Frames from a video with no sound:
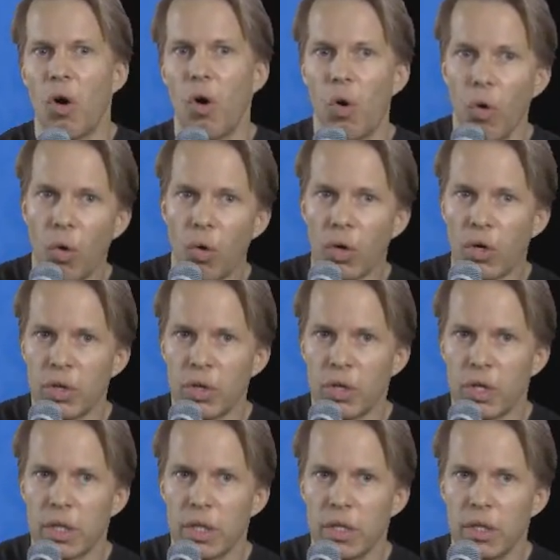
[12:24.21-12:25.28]
all
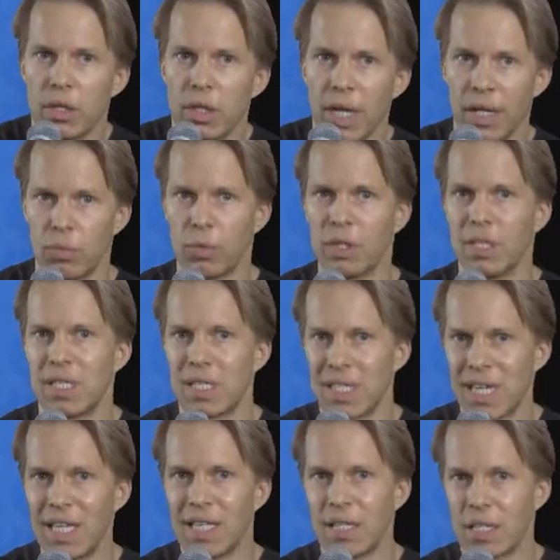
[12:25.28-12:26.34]
good and would
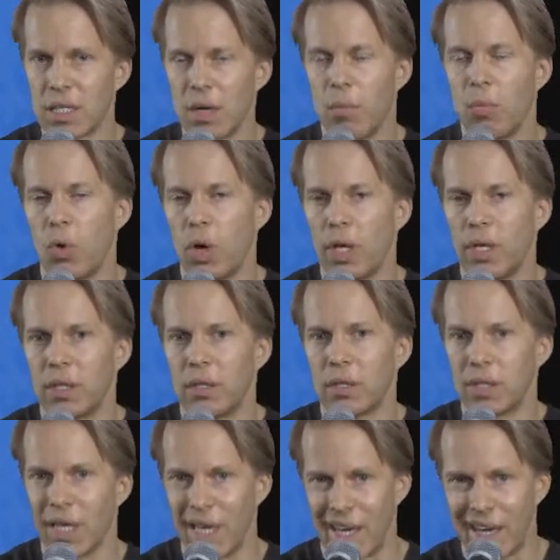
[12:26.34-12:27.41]
send someone
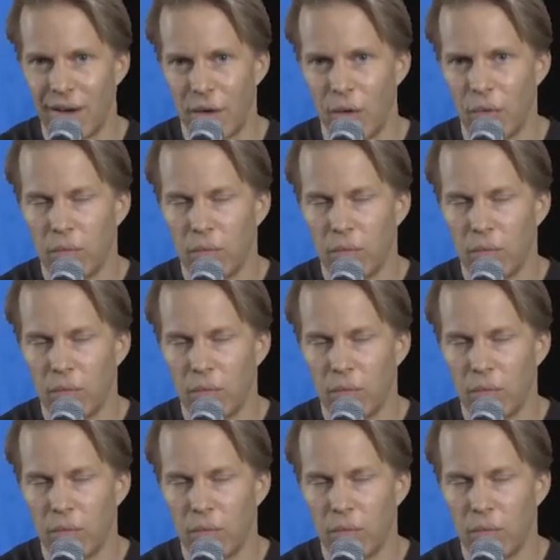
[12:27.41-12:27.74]
to hell.